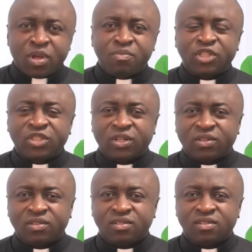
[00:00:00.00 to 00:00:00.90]

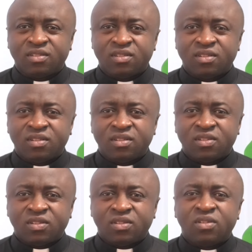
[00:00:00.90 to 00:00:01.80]
permission
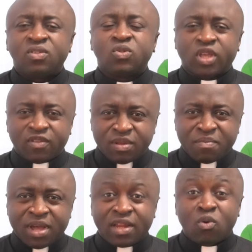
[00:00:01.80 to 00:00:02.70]
to give the
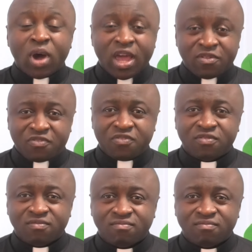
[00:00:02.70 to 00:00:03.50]
man a wife.